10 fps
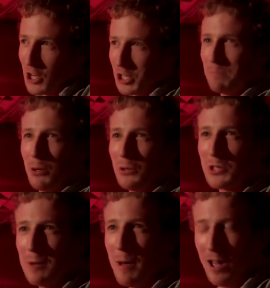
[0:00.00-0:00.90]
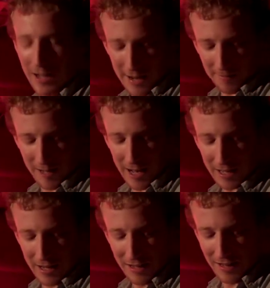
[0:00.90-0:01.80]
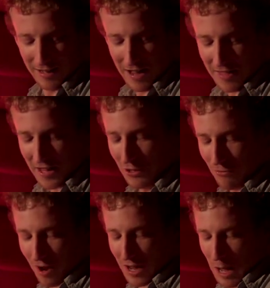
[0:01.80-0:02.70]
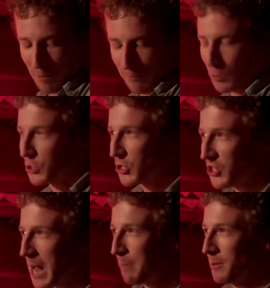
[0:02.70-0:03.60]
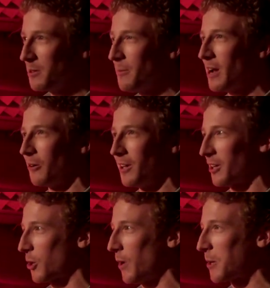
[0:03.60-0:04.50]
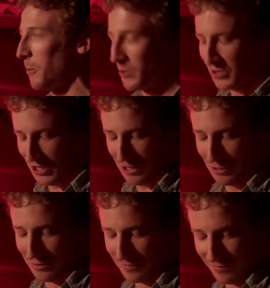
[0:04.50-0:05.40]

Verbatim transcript: She pulls up her left leg, then the right, before snapping them out in a quick one too.